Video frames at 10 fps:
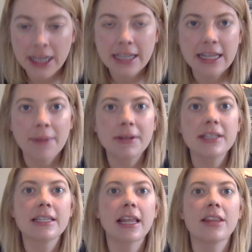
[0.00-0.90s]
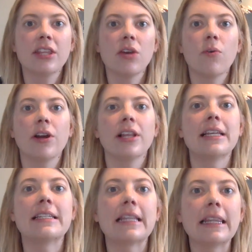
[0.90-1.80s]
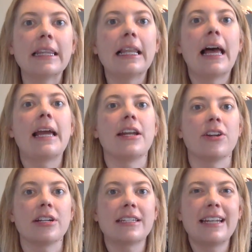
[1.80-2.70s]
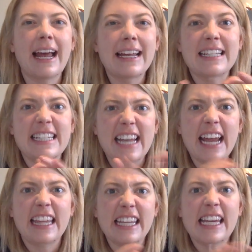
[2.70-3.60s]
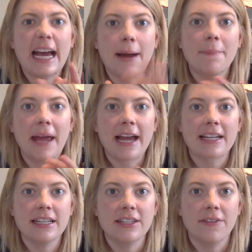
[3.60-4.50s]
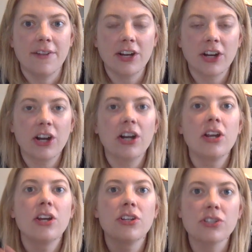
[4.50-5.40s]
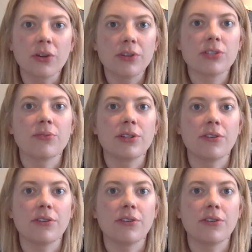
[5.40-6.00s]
That means that the oil is lighter. It's not as tightly compact as the vinegar, so it's going to